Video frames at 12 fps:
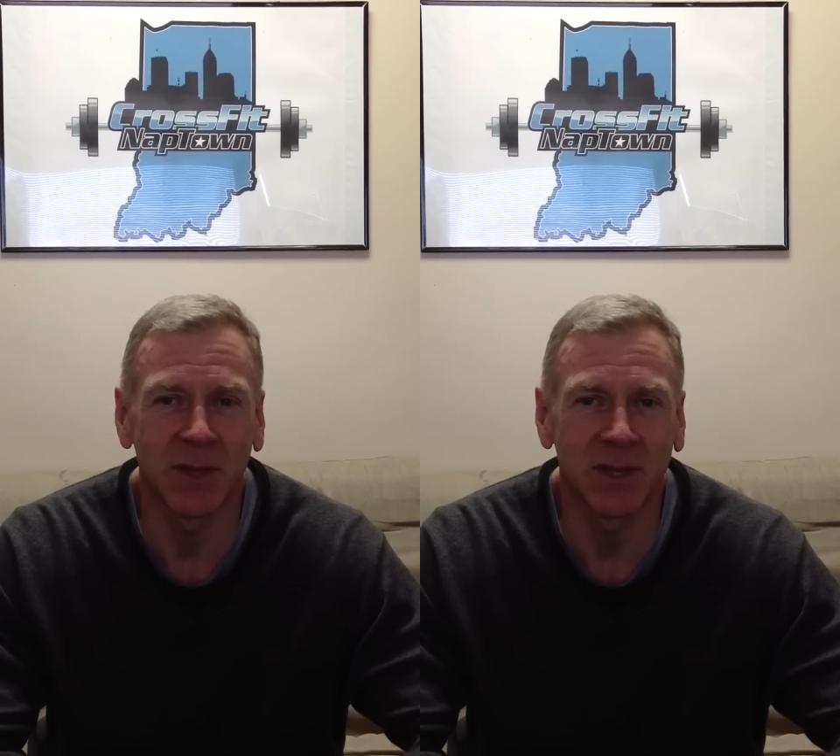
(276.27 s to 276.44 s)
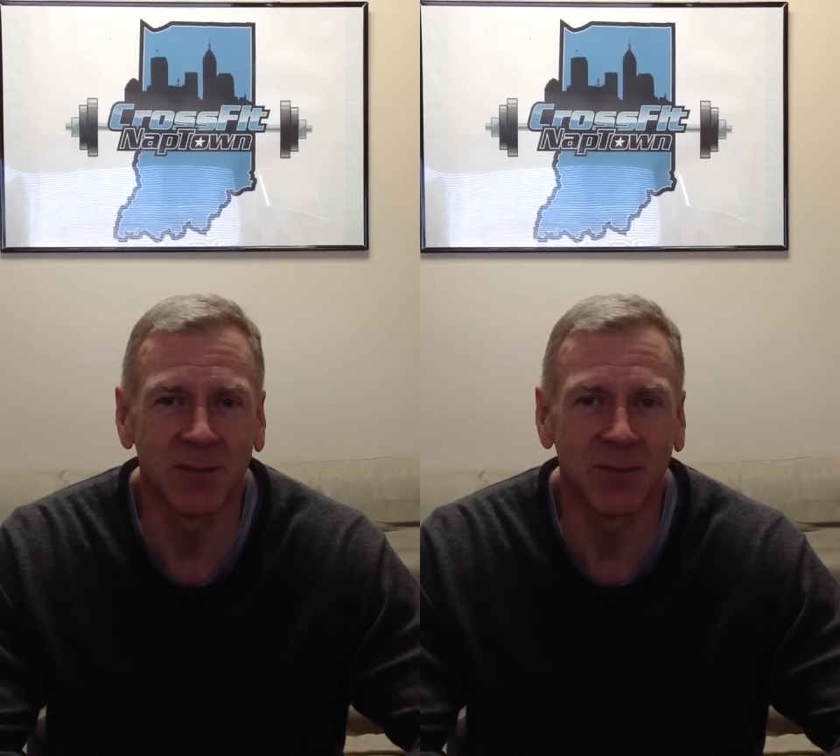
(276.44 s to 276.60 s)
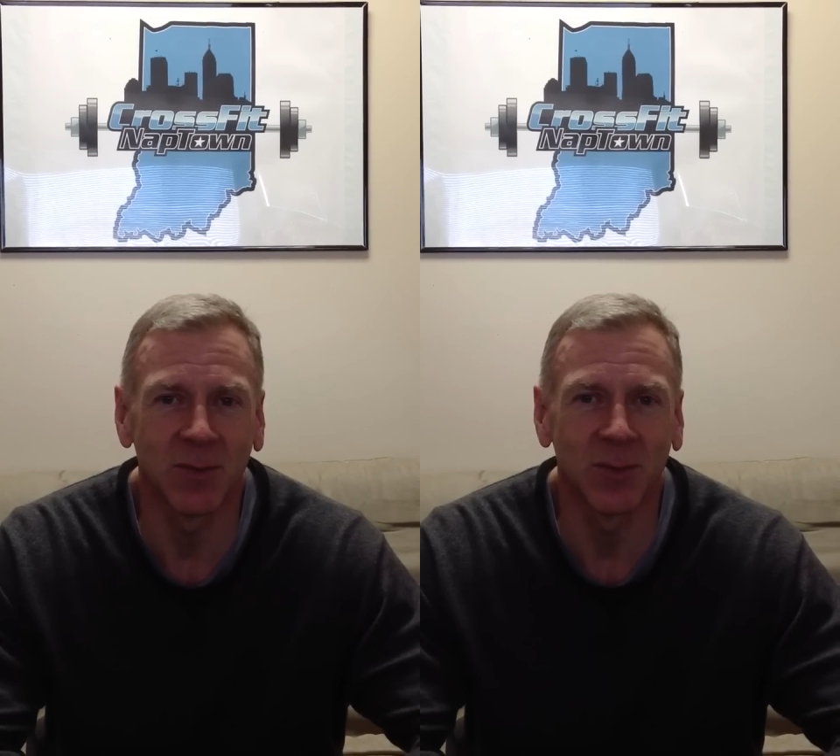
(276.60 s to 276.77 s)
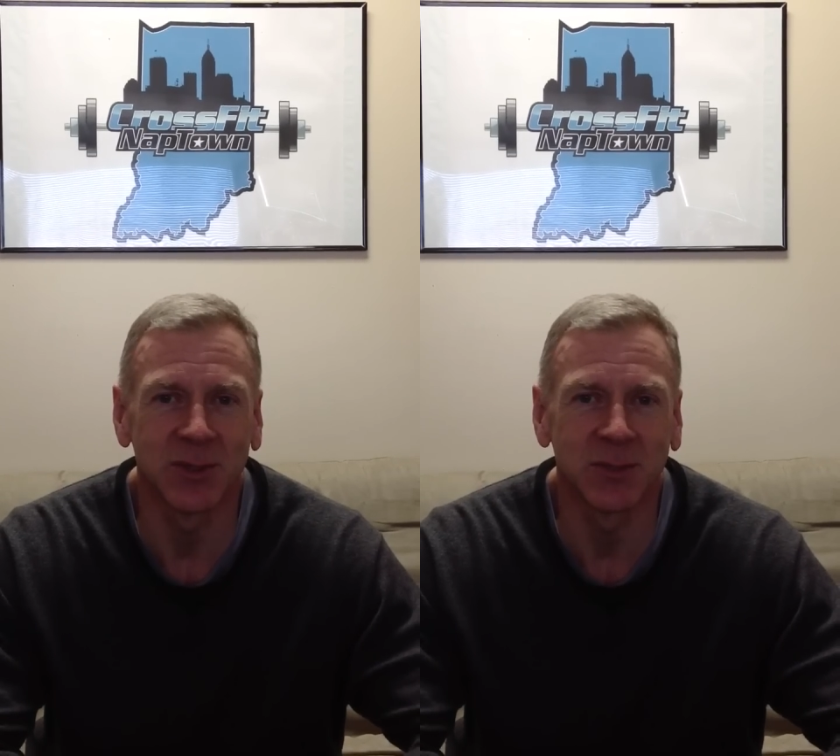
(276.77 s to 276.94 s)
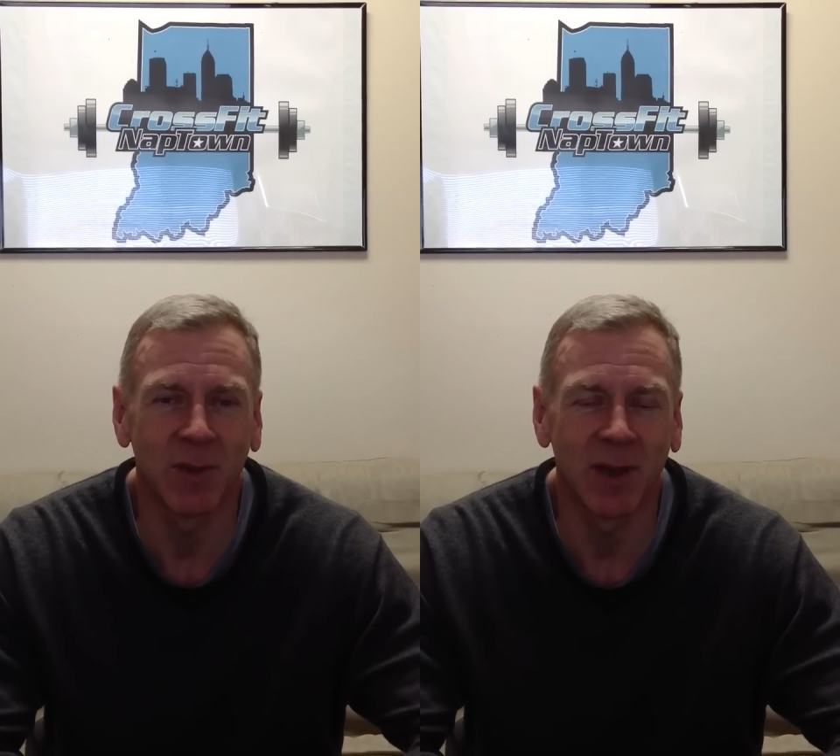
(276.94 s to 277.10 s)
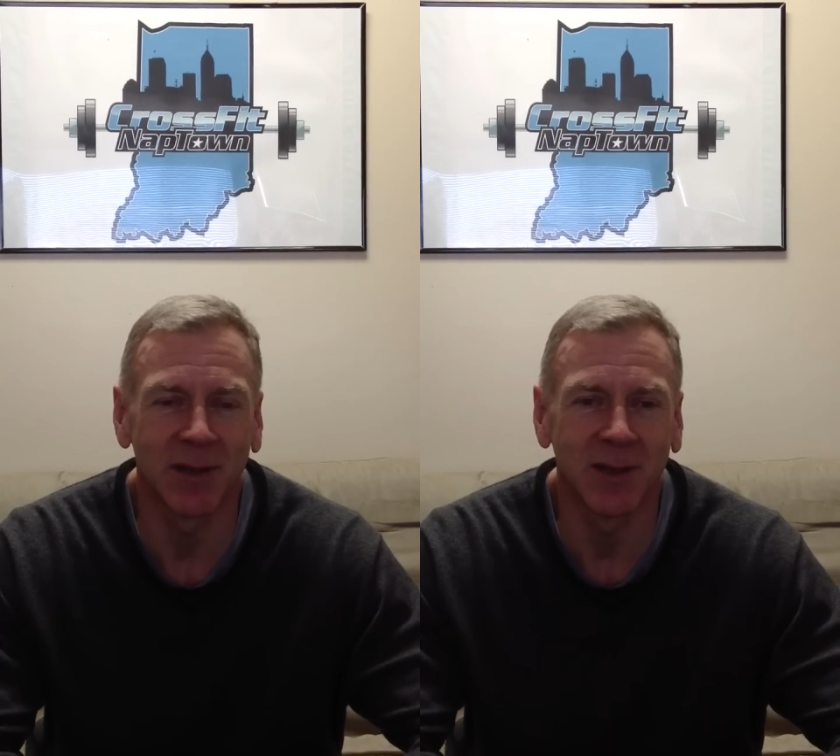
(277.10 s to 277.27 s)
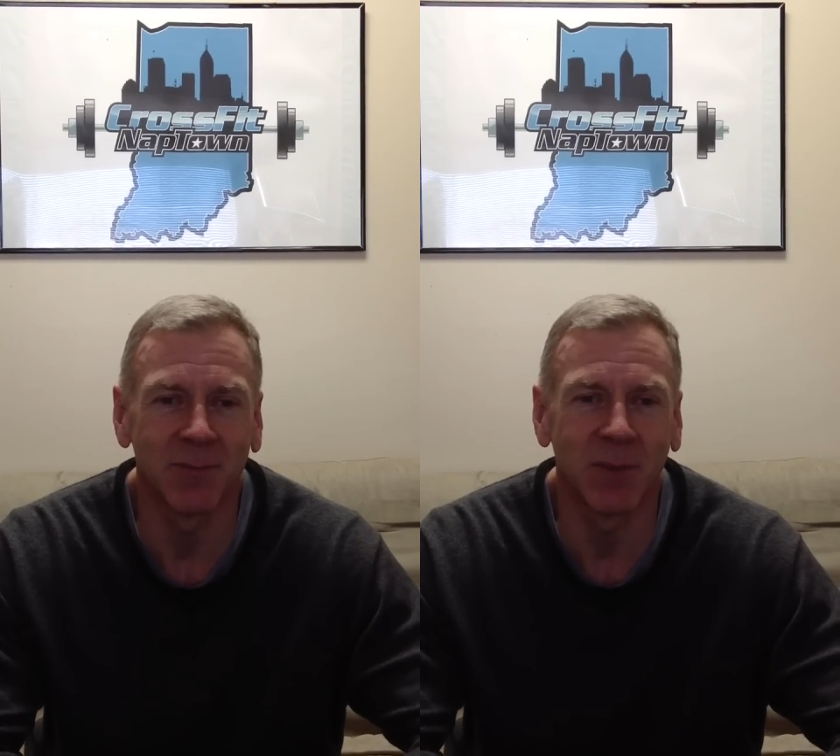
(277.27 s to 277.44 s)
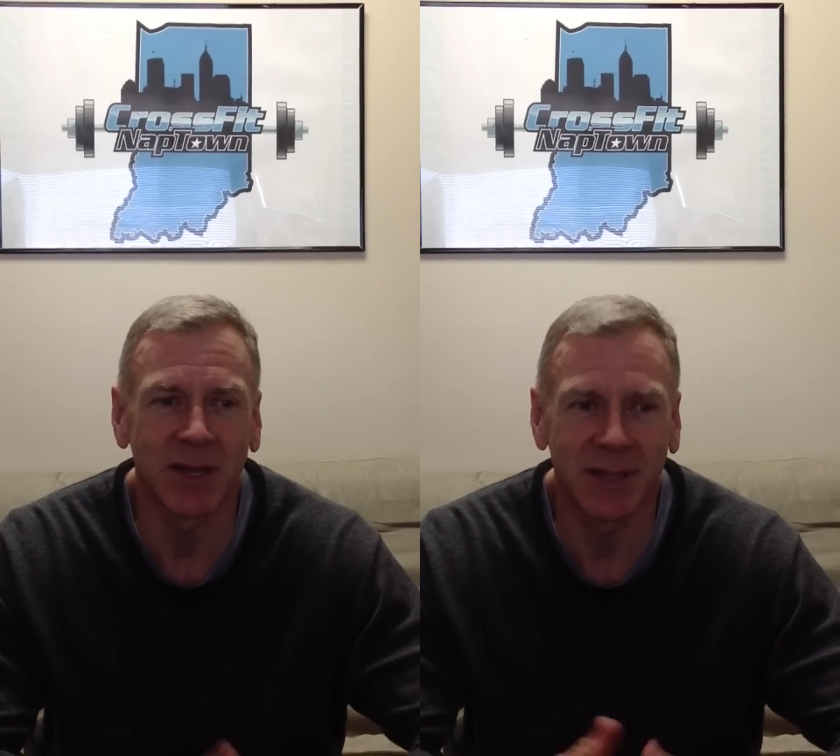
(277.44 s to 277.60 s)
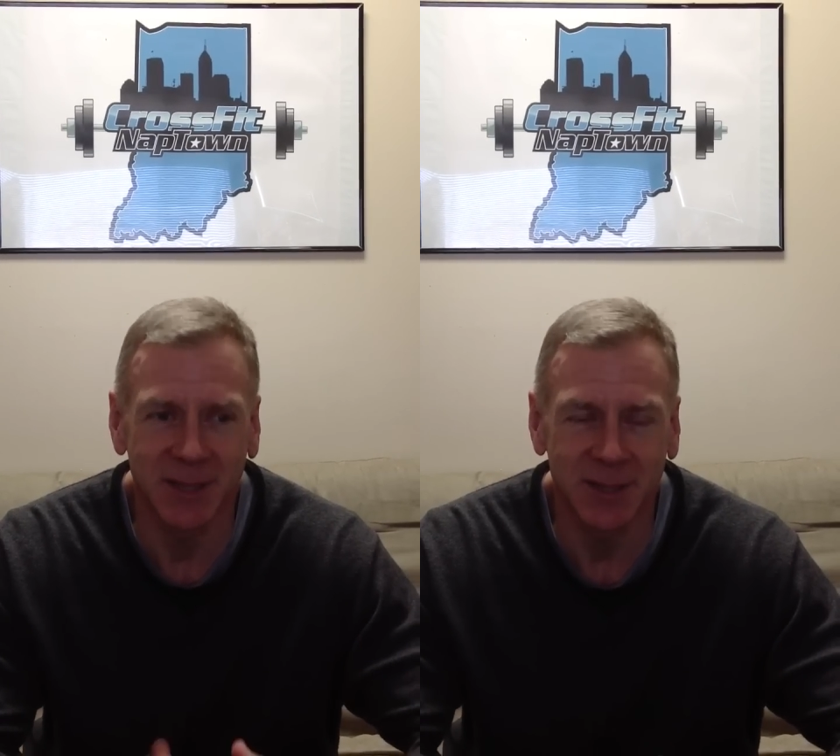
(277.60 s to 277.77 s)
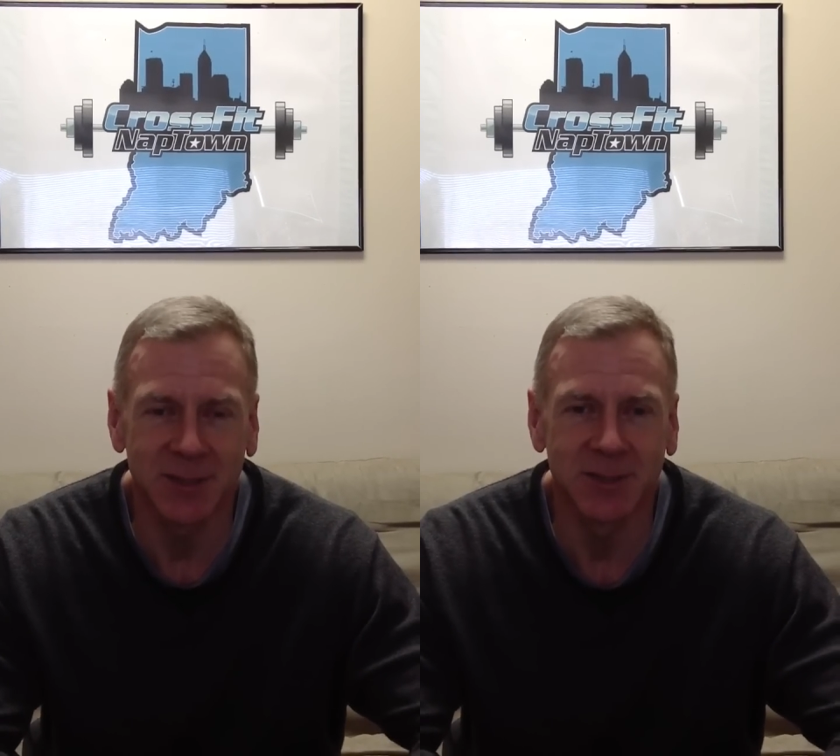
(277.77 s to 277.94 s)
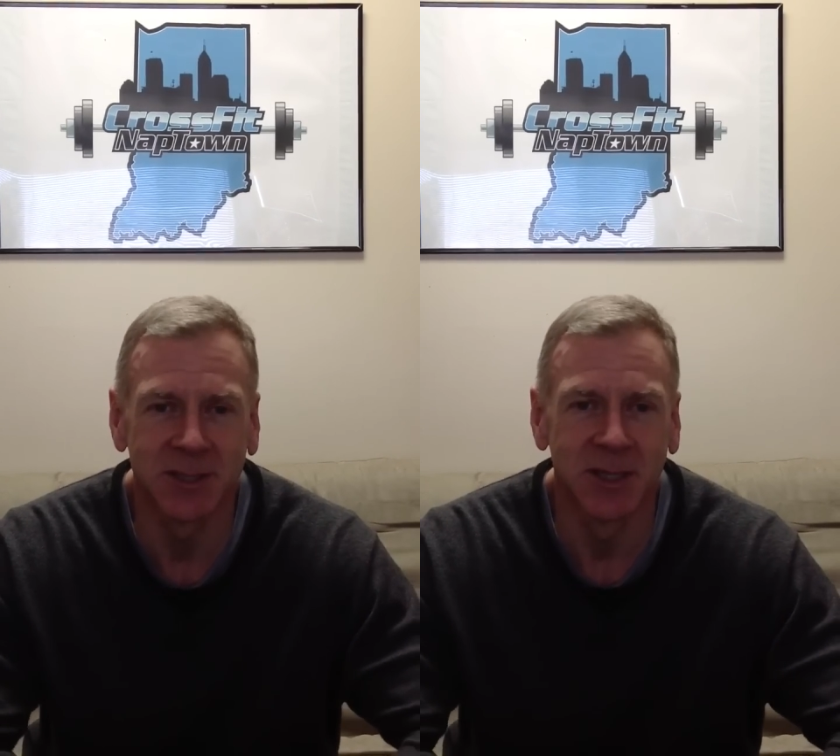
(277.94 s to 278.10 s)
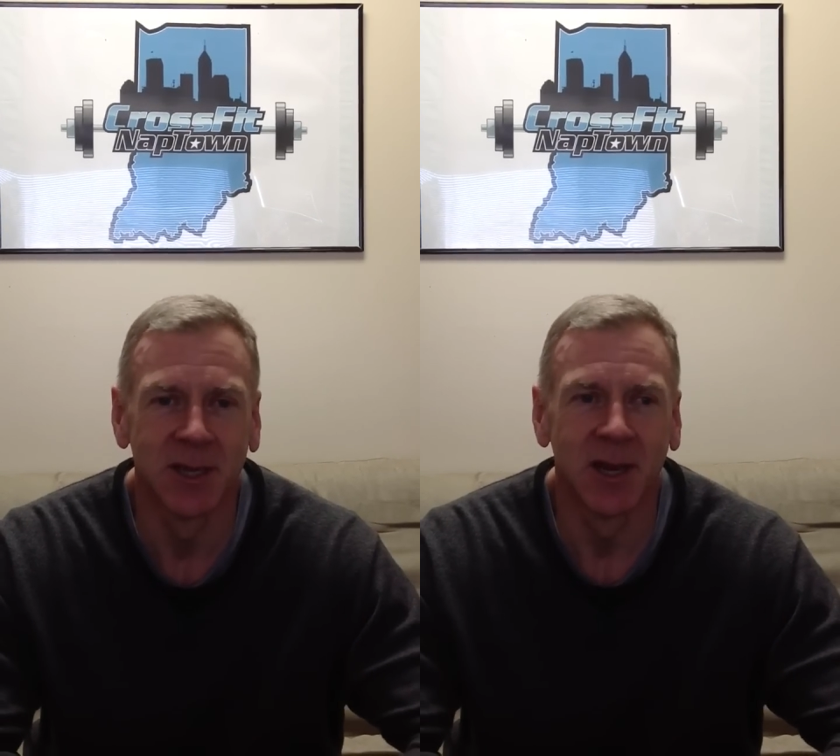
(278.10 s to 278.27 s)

influence my kids.